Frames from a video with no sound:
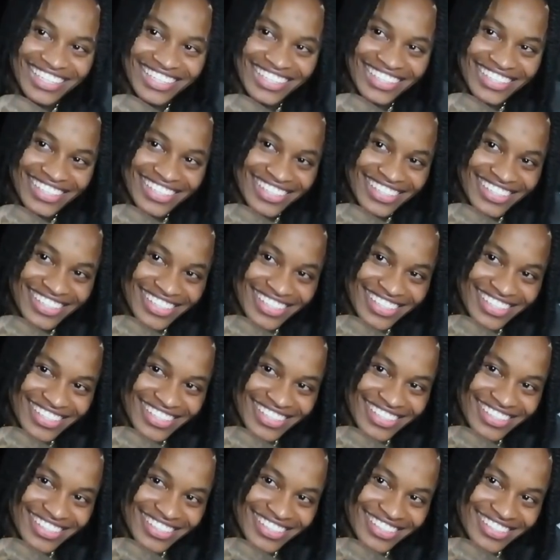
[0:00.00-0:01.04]

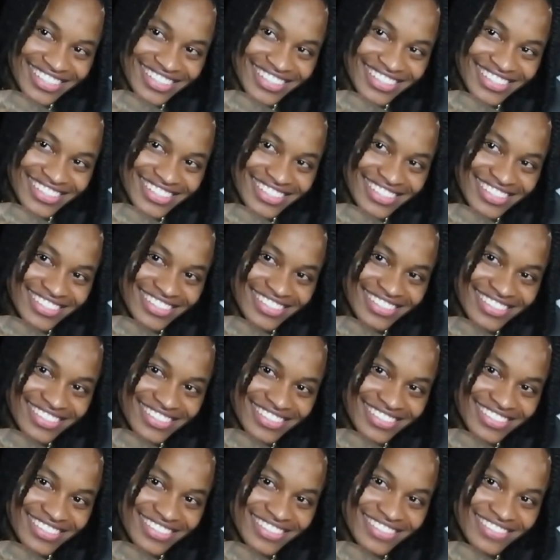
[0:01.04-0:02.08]

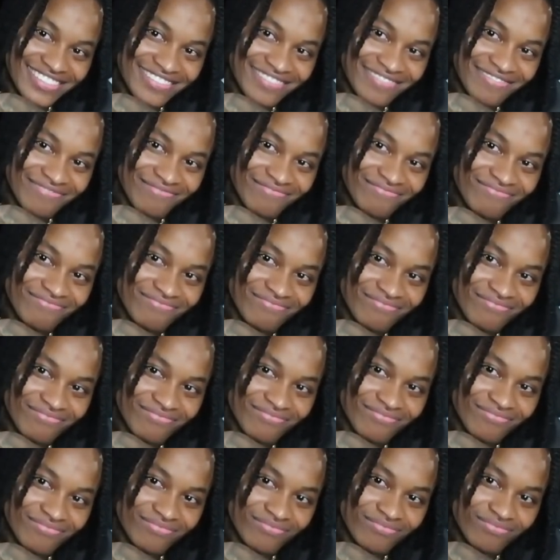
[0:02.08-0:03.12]

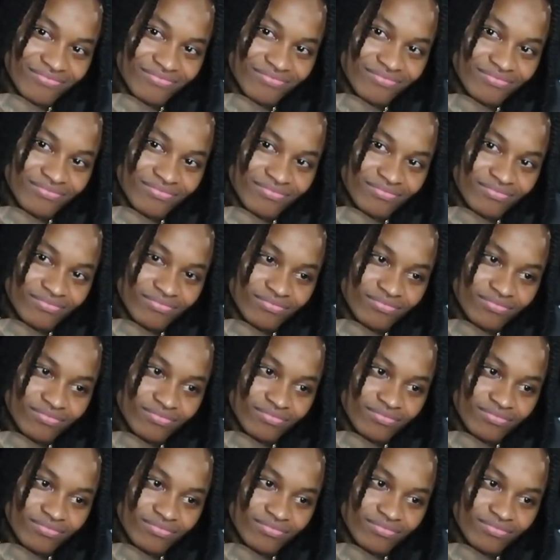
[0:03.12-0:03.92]
(not speaking)